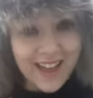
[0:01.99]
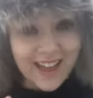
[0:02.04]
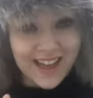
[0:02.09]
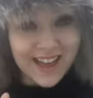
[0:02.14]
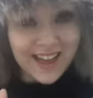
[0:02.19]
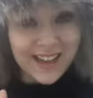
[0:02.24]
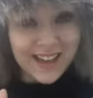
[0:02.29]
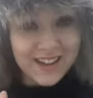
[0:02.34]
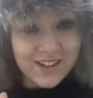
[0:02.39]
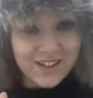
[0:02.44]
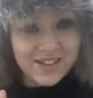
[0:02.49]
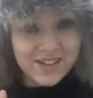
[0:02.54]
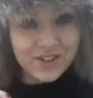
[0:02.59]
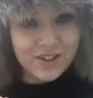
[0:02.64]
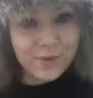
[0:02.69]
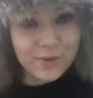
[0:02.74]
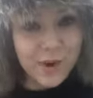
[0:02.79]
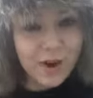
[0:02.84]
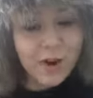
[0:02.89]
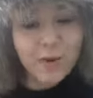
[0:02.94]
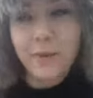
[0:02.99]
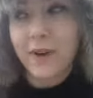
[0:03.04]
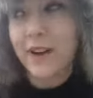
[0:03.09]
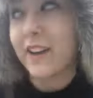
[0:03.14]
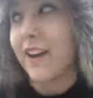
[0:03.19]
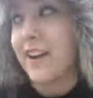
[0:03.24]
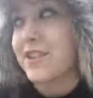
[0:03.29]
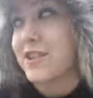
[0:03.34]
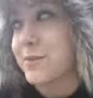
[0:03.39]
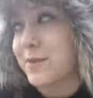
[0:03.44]
Hey YouTube, oh my
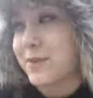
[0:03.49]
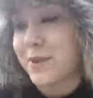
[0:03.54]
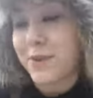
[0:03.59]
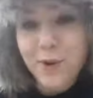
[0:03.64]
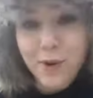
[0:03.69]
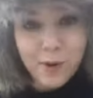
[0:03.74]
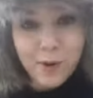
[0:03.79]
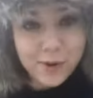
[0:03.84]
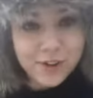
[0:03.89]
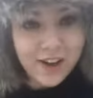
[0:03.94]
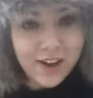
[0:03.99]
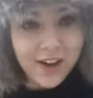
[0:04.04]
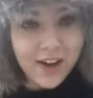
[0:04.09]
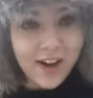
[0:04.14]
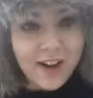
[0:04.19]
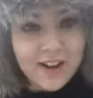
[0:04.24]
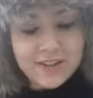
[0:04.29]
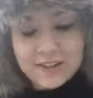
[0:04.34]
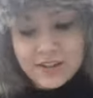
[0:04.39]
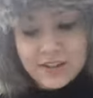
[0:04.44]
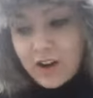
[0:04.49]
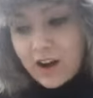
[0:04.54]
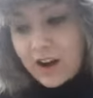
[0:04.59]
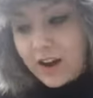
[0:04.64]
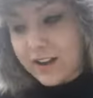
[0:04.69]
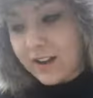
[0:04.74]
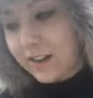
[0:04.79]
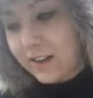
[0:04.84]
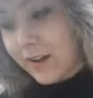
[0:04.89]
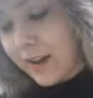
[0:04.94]
gosh, I'm so cold. So I,
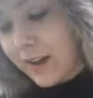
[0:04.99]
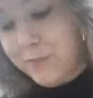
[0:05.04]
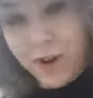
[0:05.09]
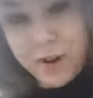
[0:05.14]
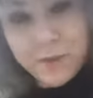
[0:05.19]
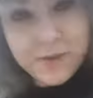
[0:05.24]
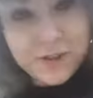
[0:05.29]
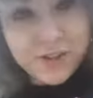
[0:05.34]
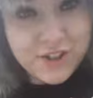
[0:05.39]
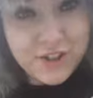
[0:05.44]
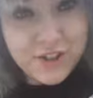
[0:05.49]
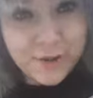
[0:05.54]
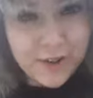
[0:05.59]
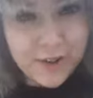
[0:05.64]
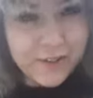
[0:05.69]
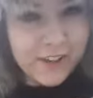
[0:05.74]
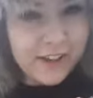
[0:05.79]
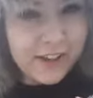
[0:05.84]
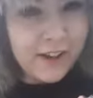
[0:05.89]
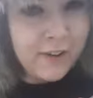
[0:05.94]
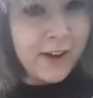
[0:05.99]
uh, I promised you a video